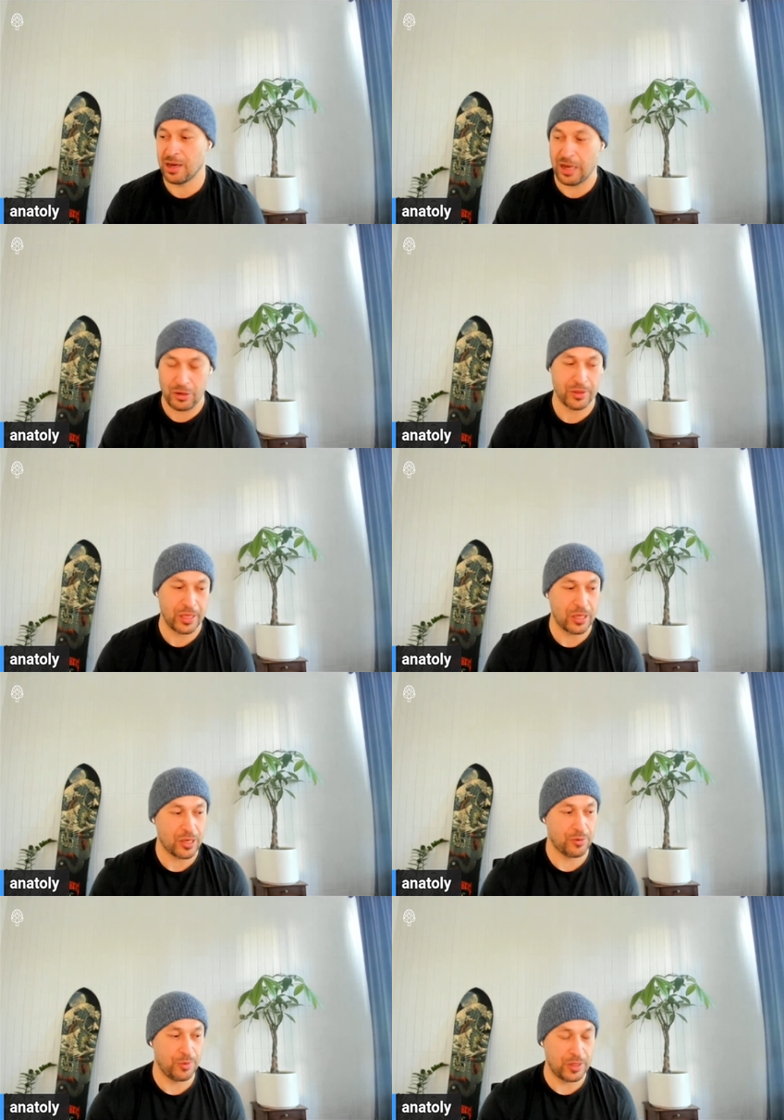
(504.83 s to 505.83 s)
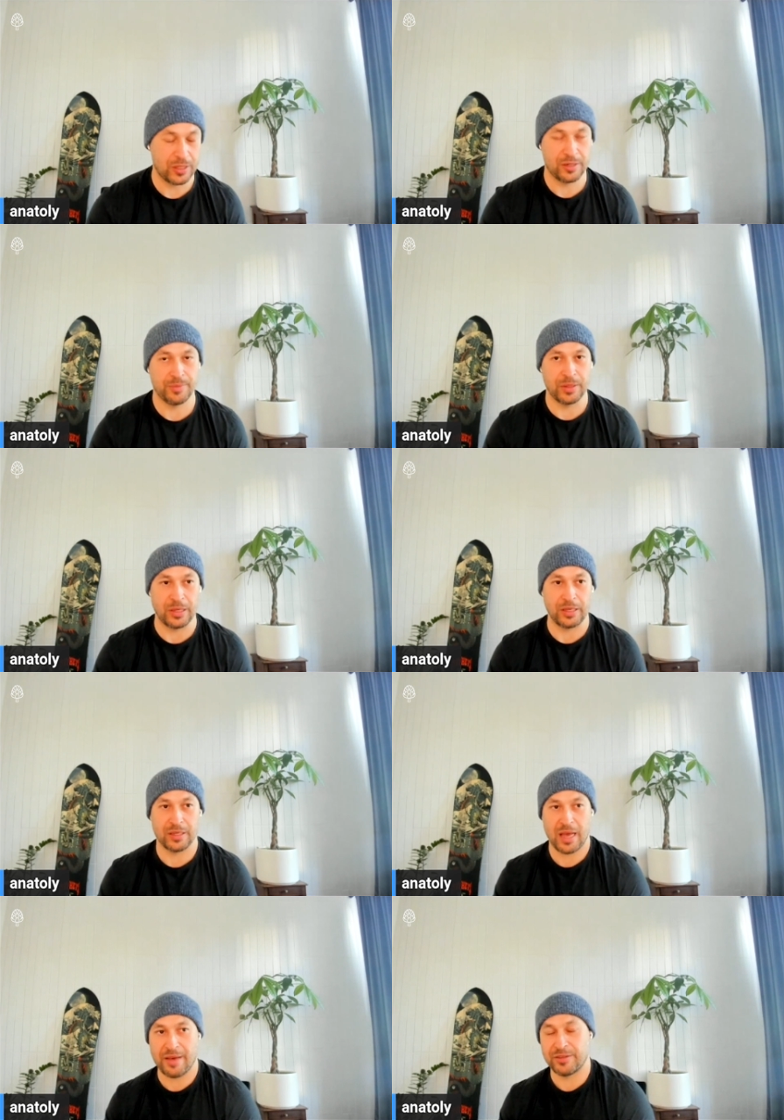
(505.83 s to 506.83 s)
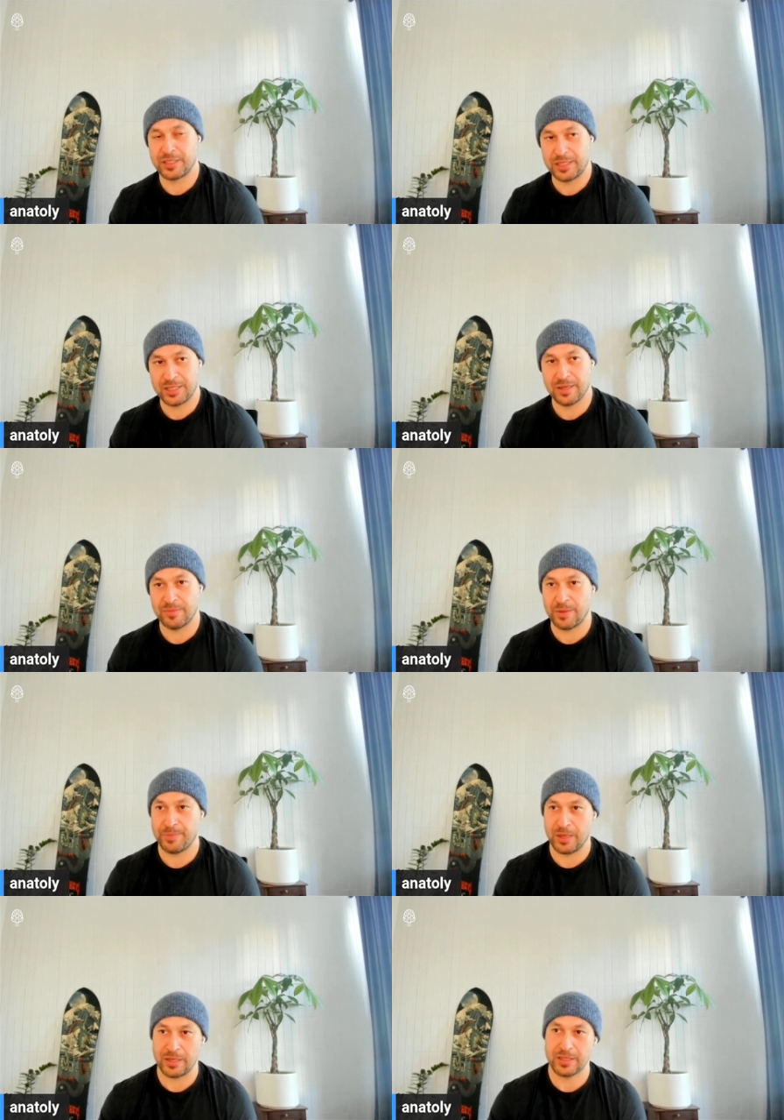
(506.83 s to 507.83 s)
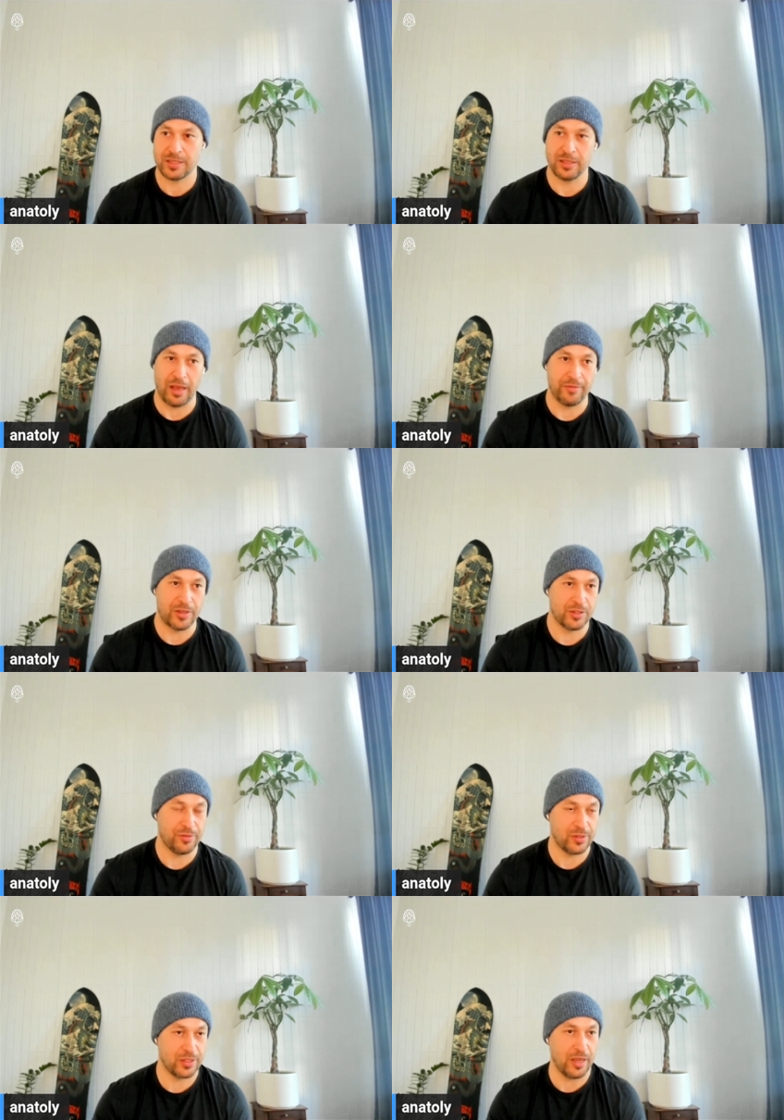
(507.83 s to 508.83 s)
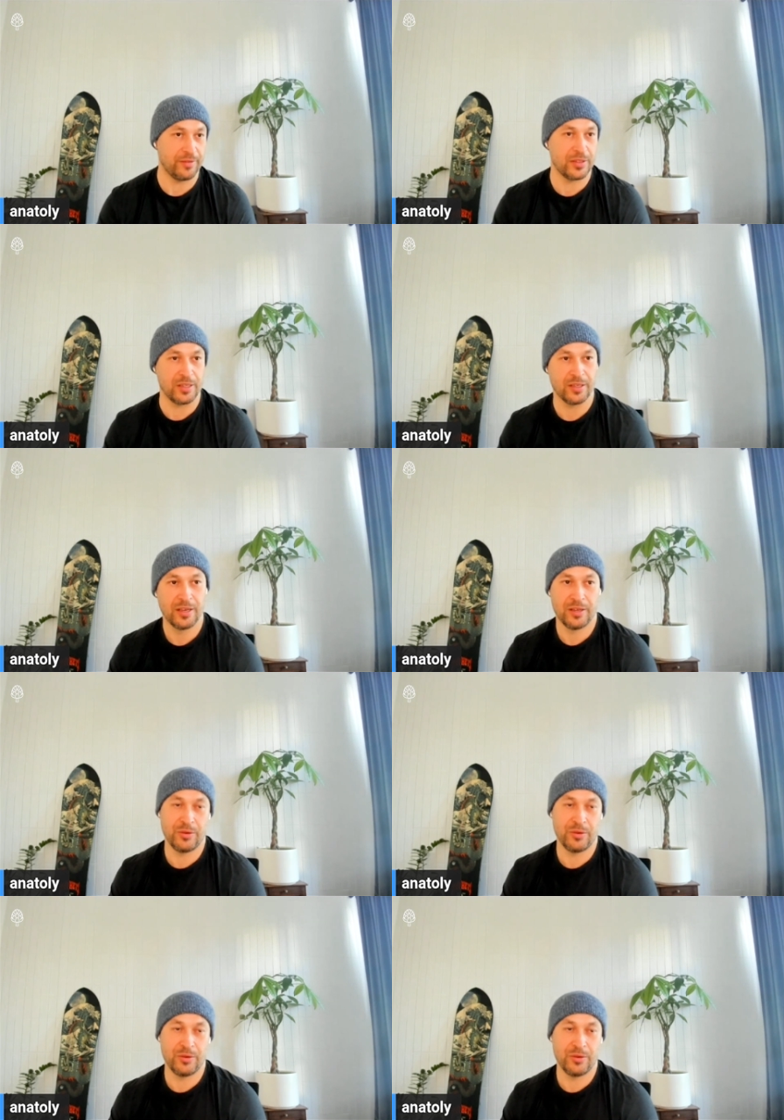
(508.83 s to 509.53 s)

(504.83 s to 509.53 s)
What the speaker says: I don't think you can reasonably have a system that picks liveness over safety.